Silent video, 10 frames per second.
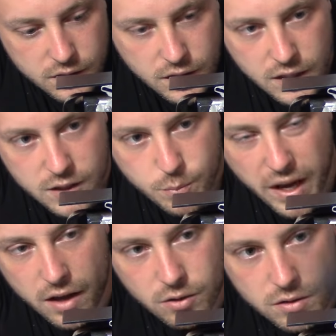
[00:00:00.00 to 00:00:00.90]
to these
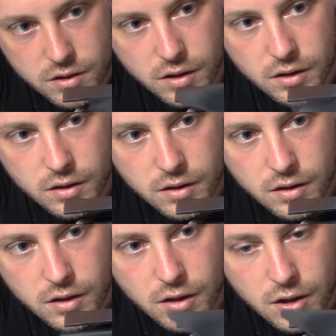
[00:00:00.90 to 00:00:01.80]
panels
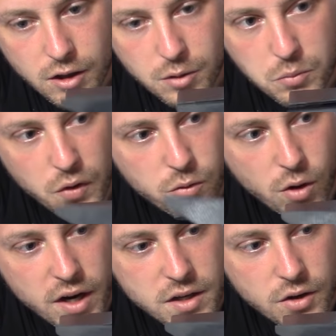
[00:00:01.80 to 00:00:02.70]

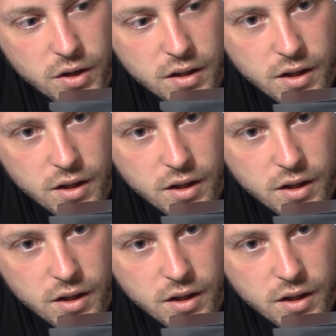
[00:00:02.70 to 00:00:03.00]
before I do it.